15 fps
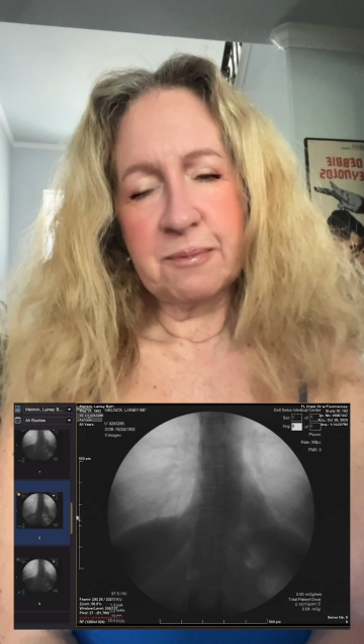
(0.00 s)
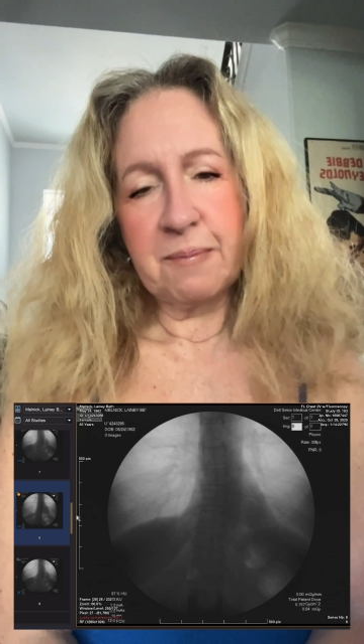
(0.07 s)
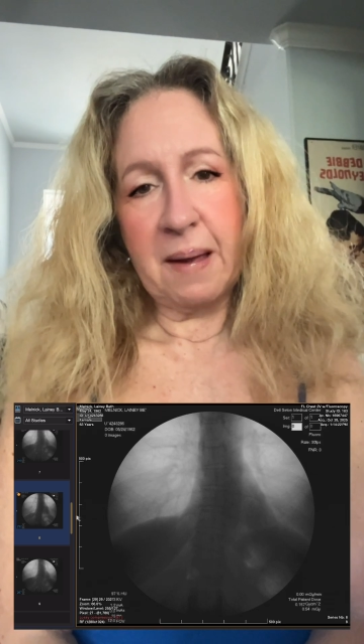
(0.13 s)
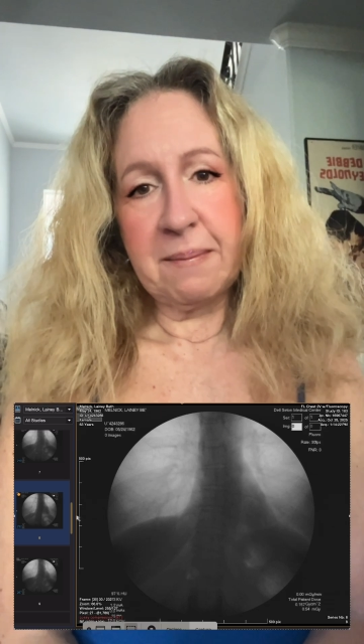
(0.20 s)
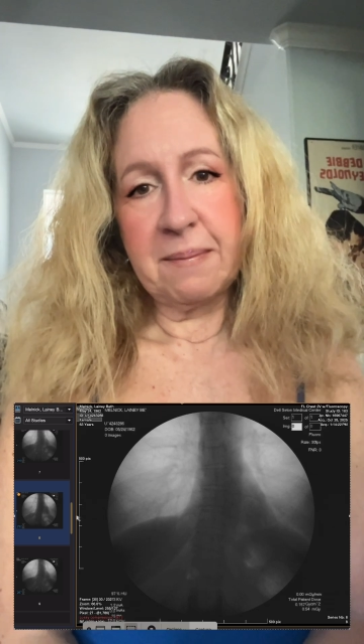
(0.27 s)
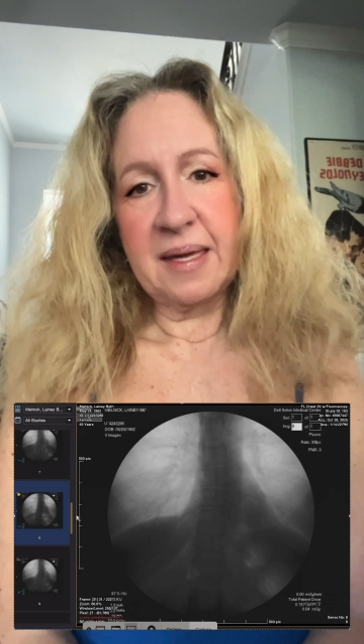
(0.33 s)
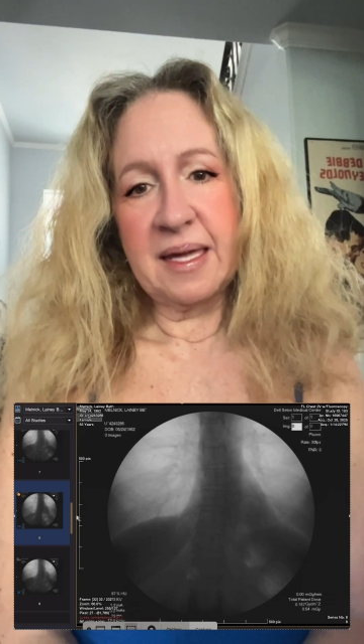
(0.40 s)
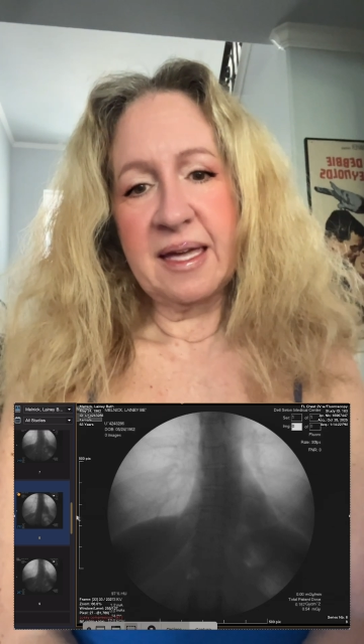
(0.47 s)
by
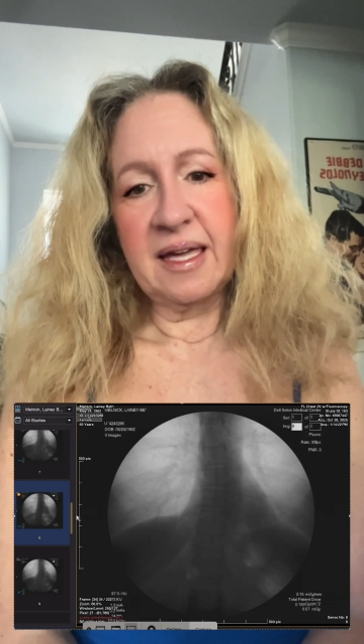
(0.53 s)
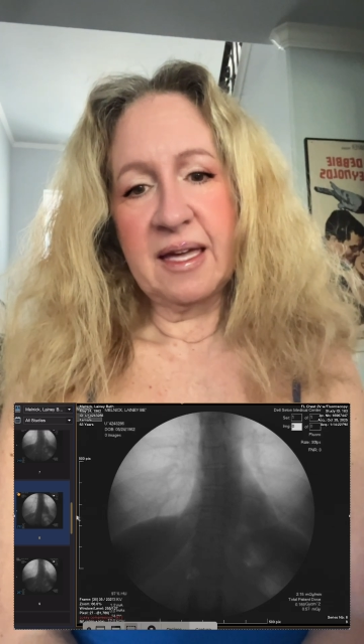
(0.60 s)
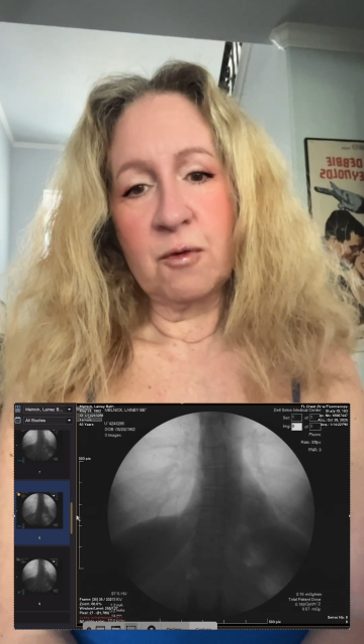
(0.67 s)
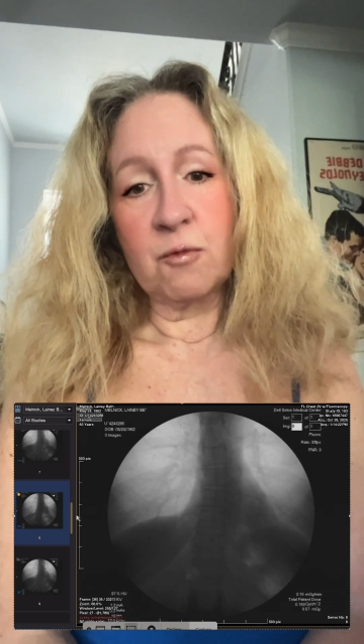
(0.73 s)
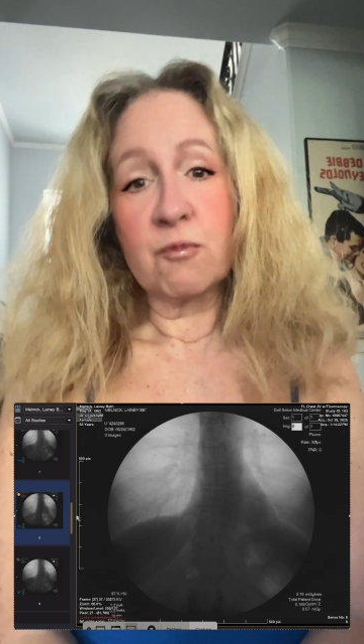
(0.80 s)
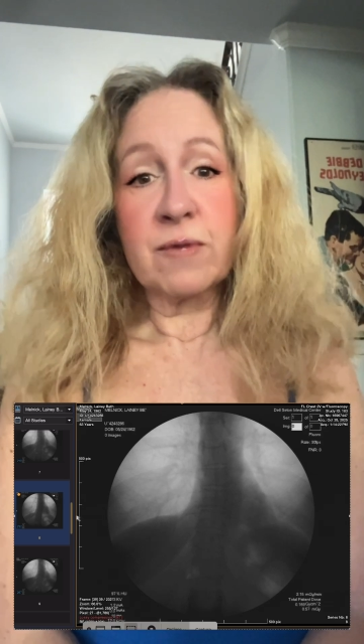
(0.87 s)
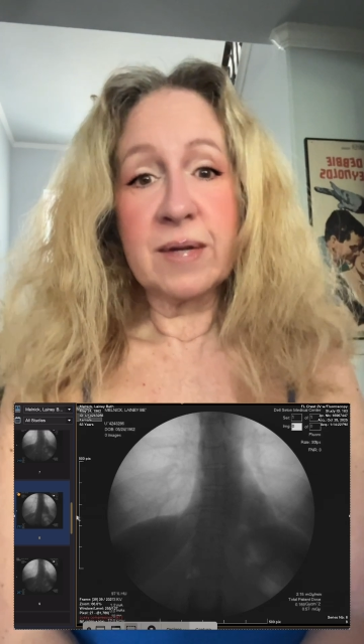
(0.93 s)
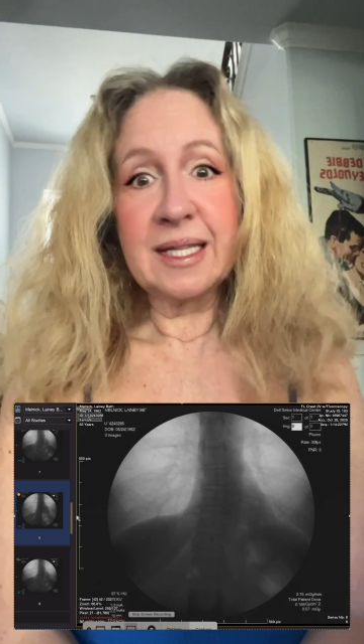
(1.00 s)

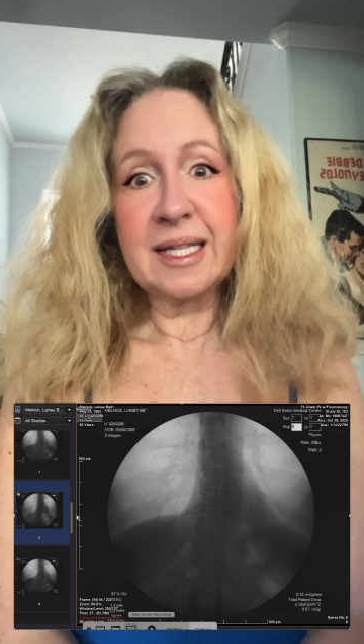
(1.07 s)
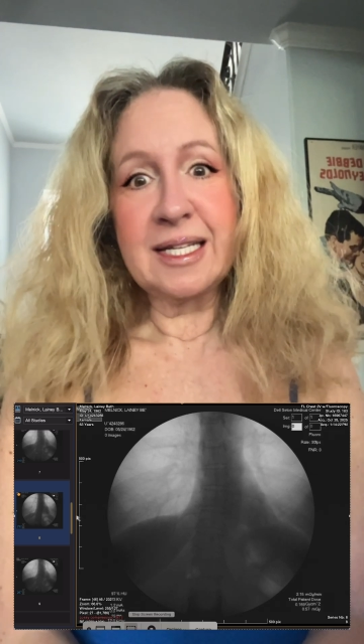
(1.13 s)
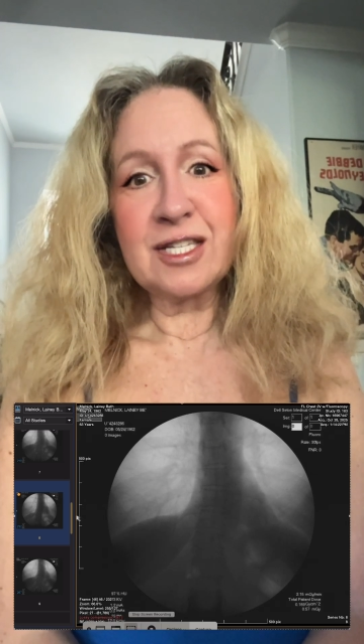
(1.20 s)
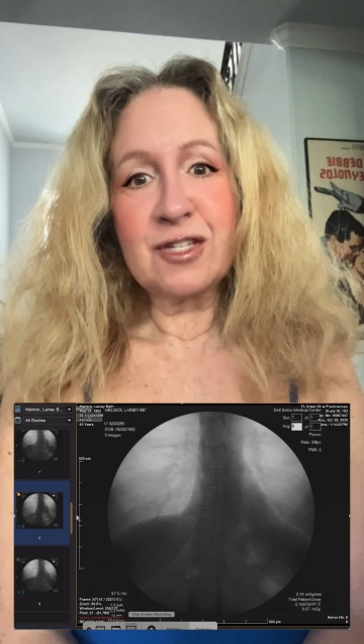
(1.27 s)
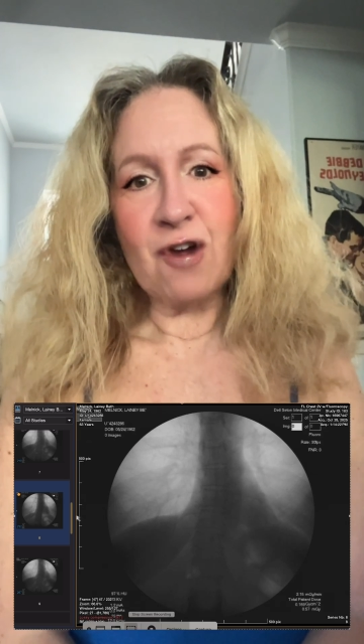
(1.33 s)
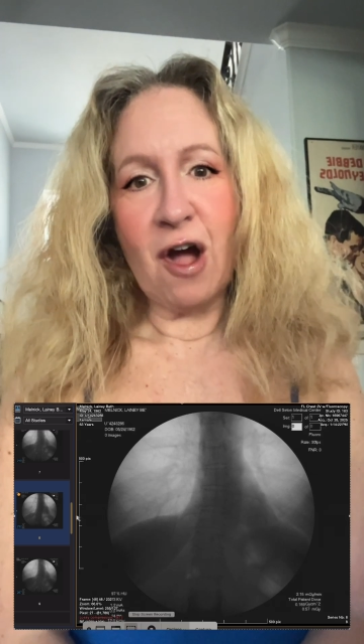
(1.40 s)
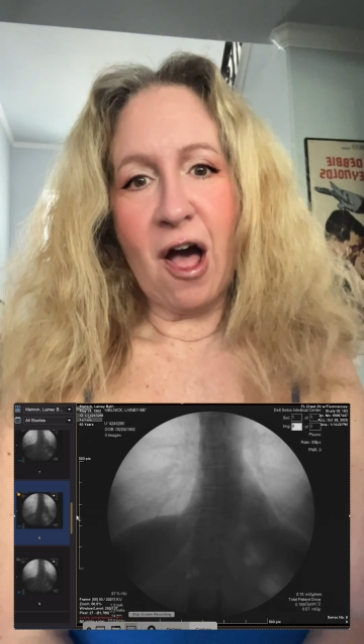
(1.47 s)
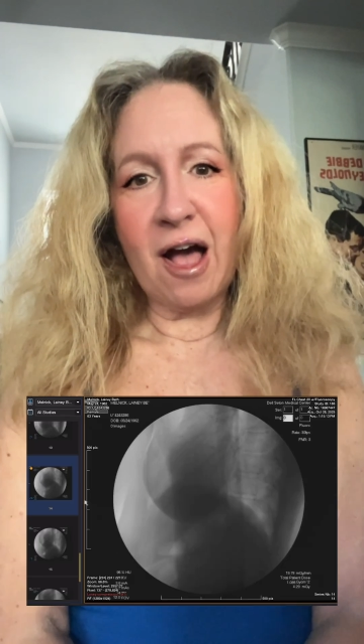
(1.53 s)
being really
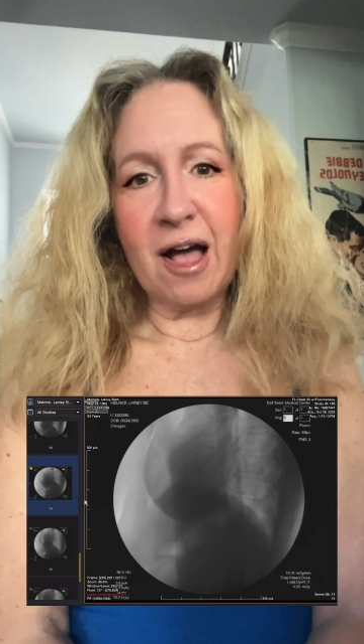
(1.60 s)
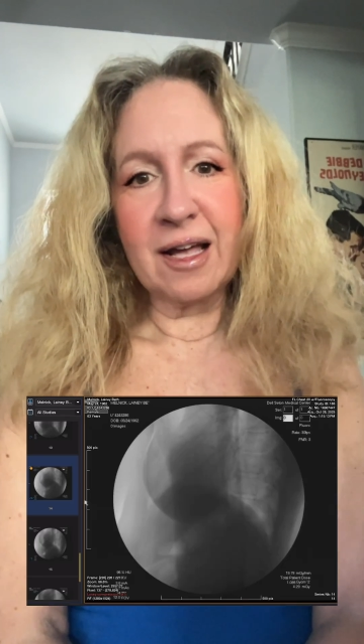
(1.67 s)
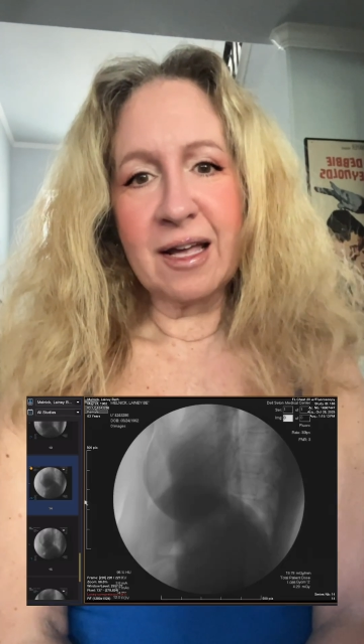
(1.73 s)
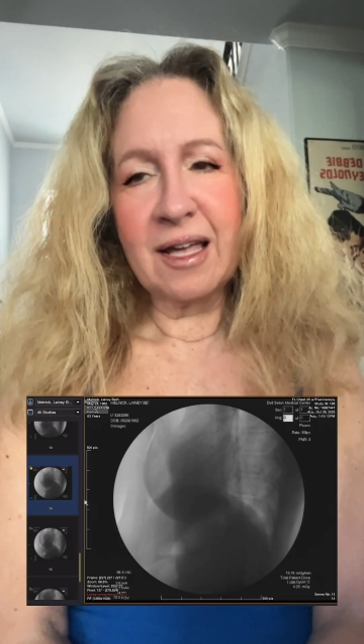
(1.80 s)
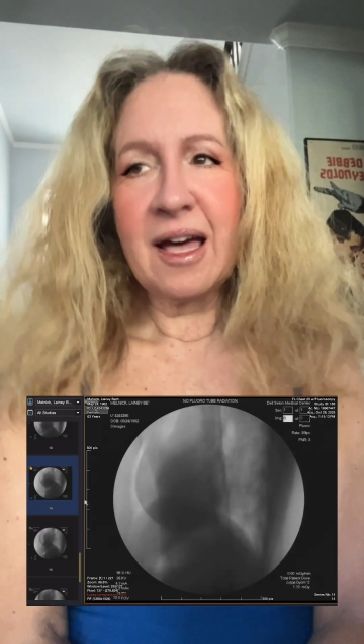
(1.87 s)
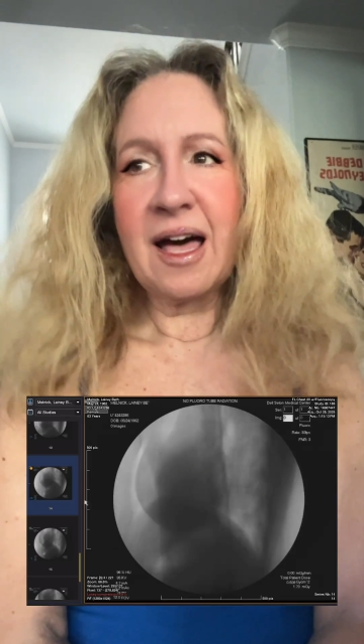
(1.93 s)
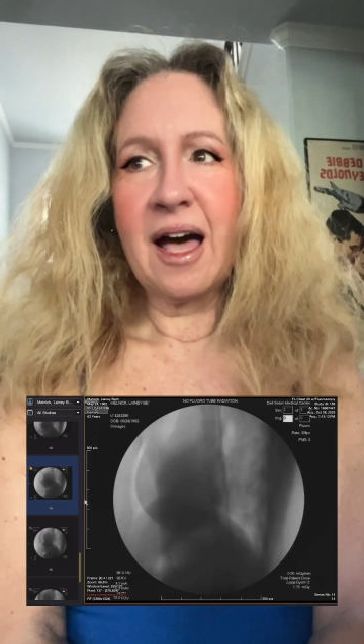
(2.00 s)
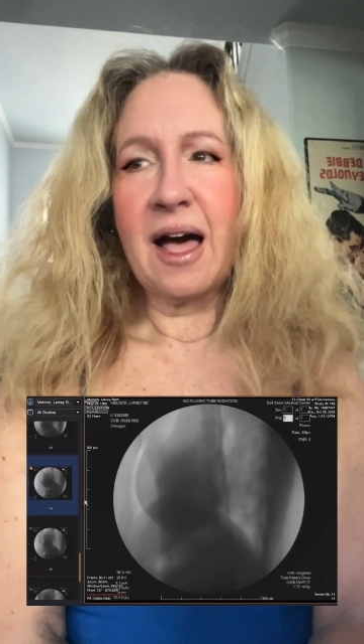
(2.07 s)
strong
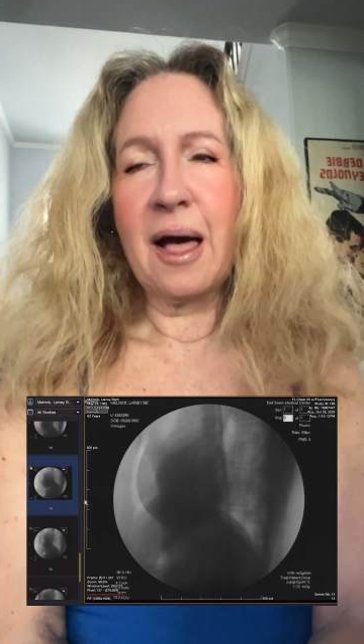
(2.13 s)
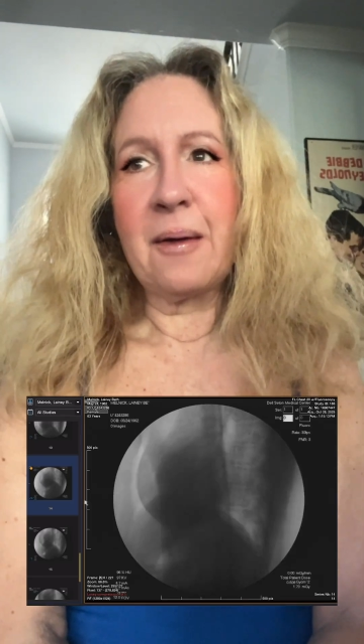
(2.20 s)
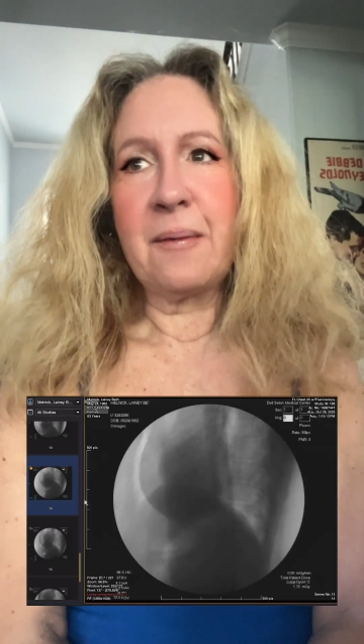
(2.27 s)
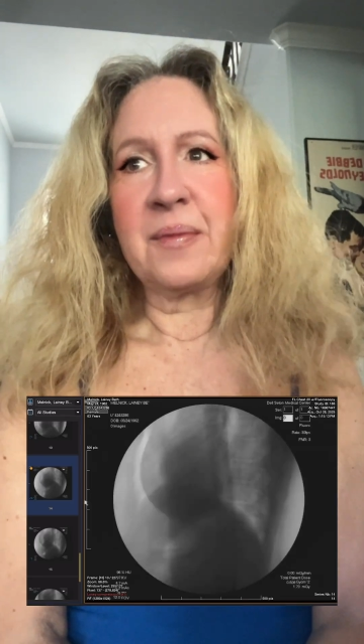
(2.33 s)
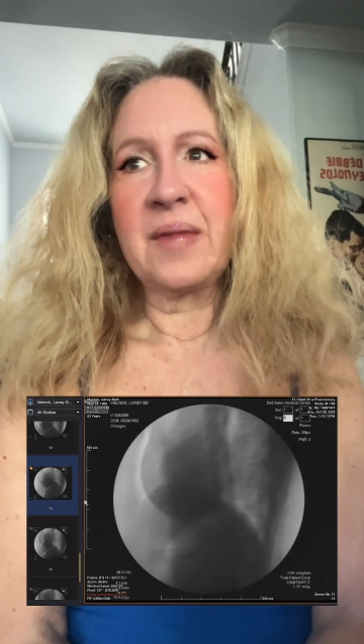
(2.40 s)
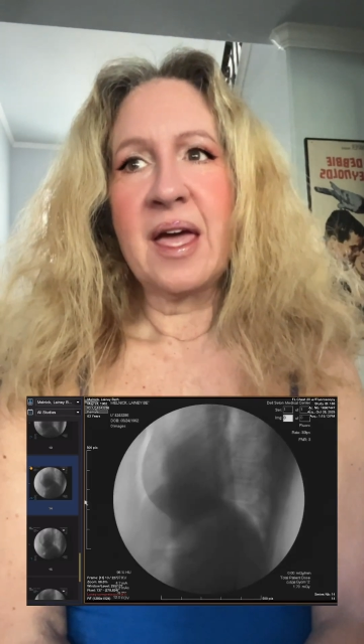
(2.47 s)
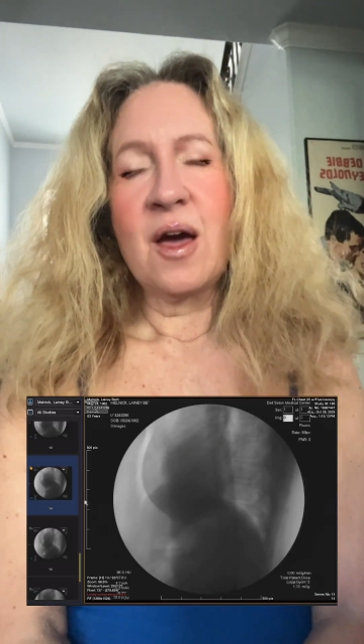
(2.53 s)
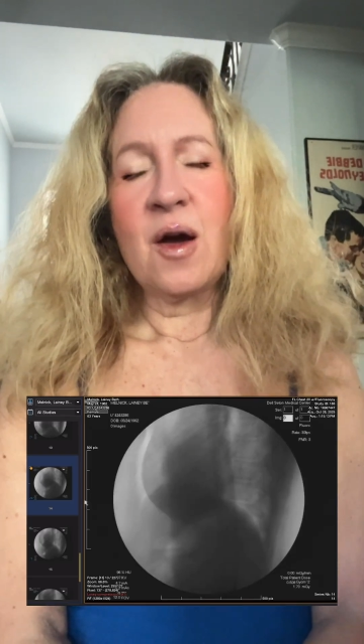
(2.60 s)
um,